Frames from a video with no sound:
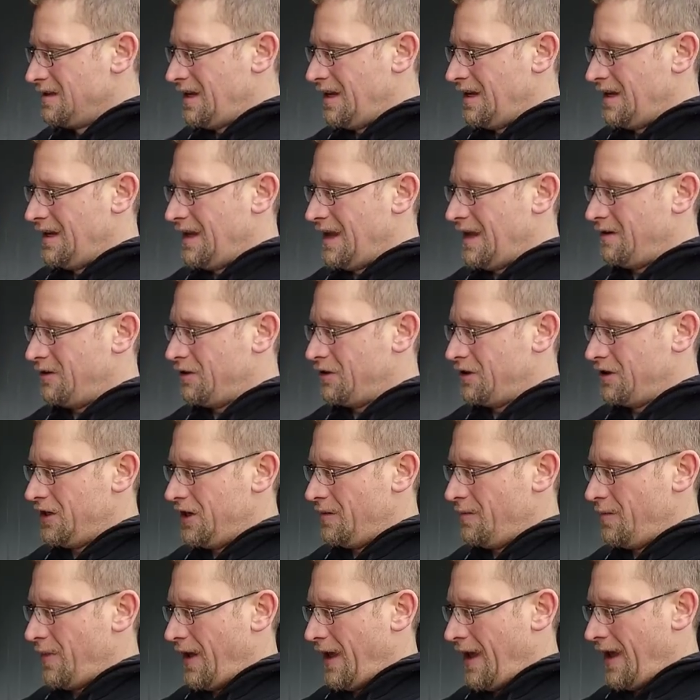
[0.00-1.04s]
Ten dollar
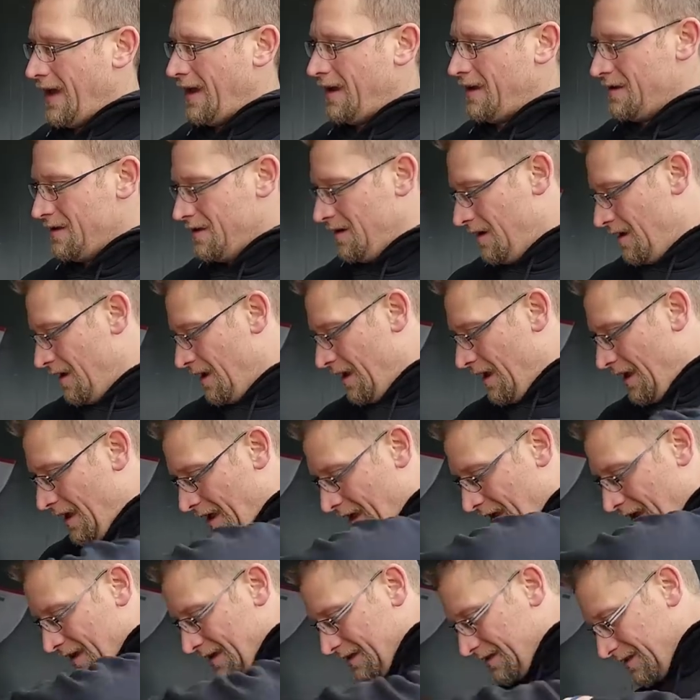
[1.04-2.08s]
shit pack.
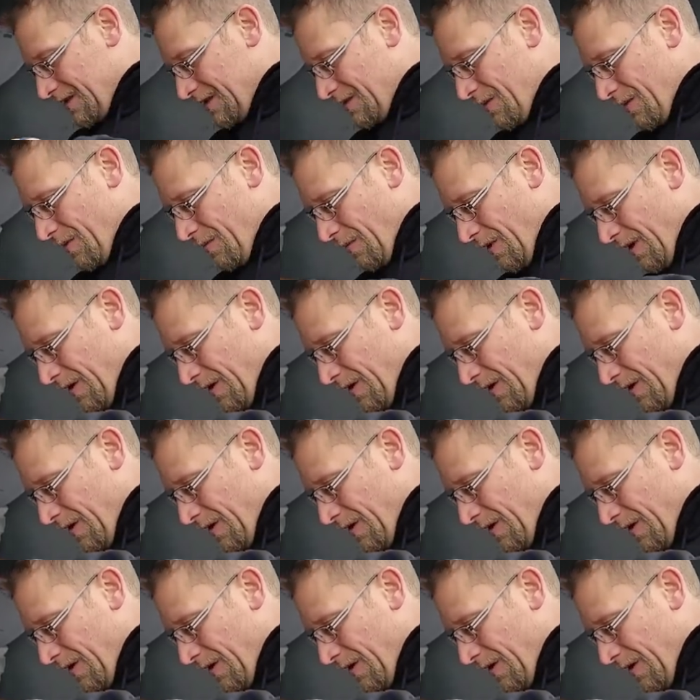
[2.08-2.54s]
This people